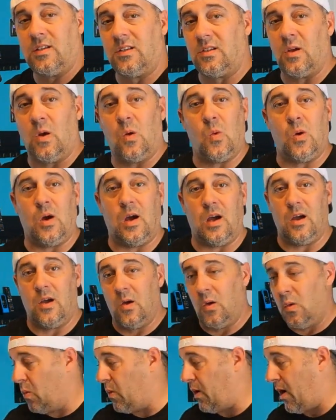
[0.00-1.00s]
So
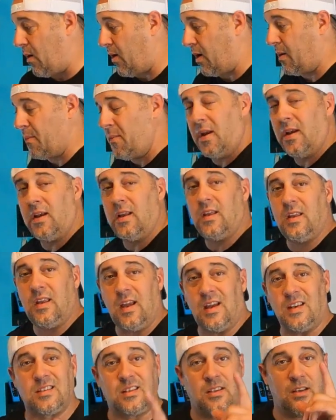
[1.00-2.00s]
would I recommend it?
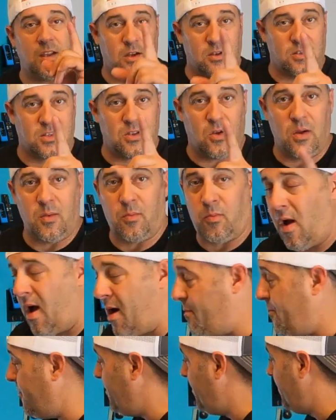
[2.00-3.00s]
Yes. Here's the only
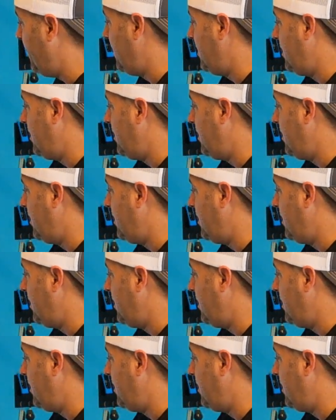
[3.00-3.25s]
problem.